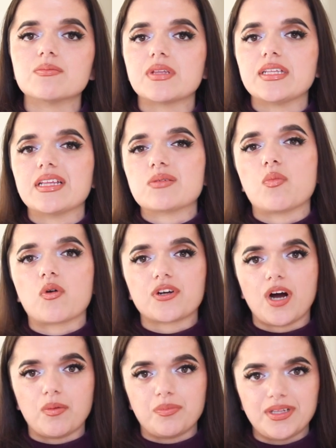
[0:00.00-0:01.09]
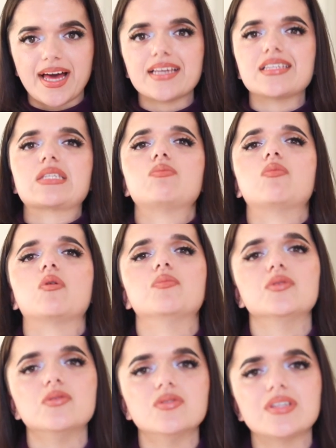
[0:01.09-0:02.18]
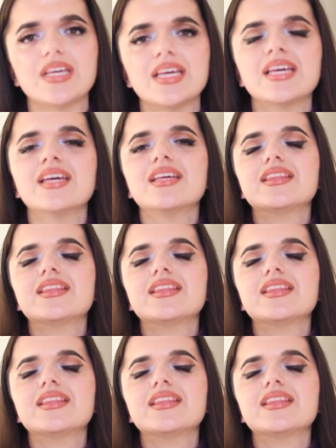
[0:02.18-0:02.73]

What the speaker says: something that's more complex, more boozy,